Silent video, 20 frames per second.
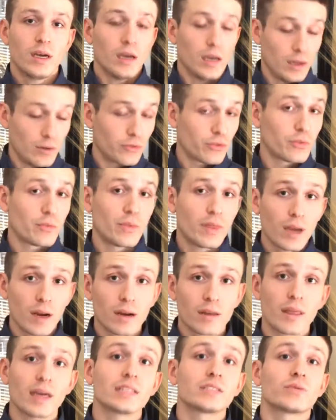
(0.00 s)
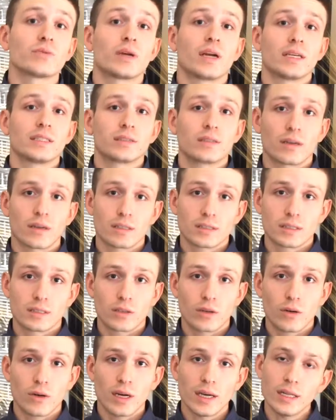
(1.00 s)
And from there, that's when I started to
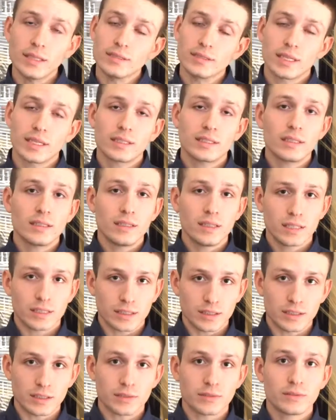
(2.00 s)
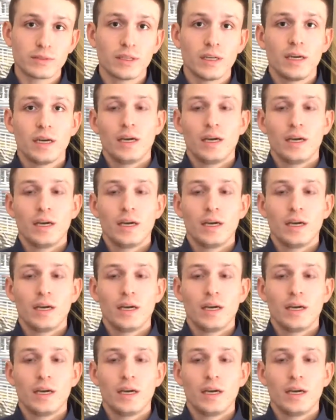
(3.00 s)
go ahead and take the initiative